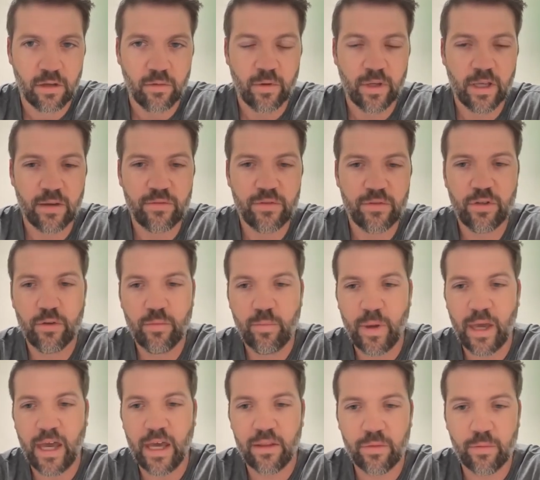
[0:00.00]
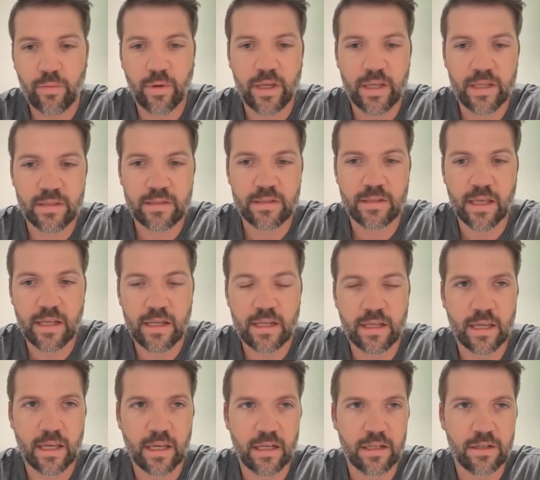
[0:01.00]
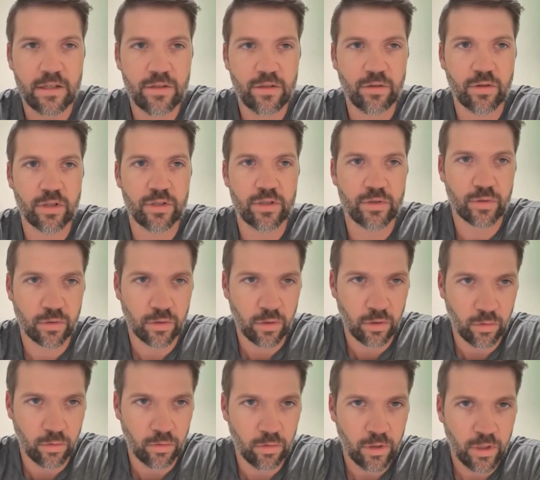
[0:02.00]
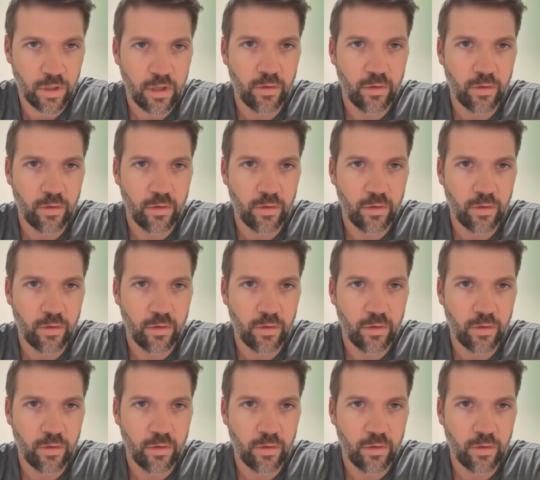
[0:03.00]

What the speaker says: We have two pathways dedicated to control.